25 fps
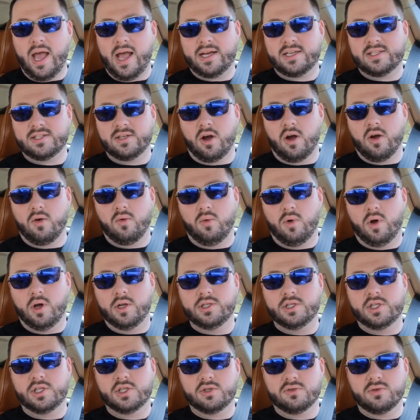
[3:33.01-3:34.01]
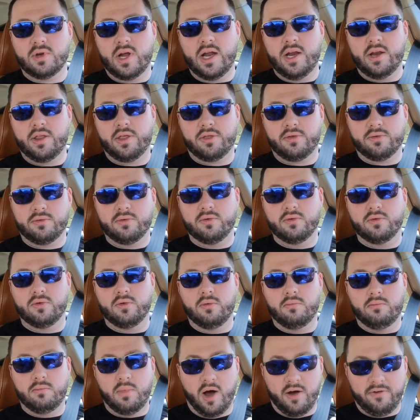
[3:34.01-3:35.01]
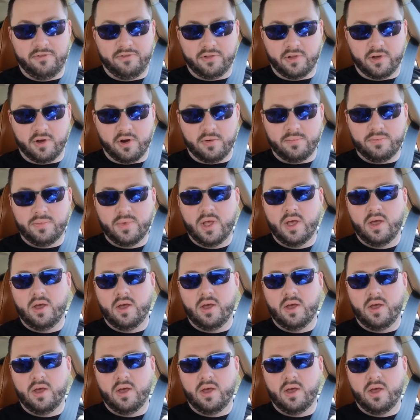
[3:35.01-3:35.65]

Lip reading: XR1 straight-through muffler.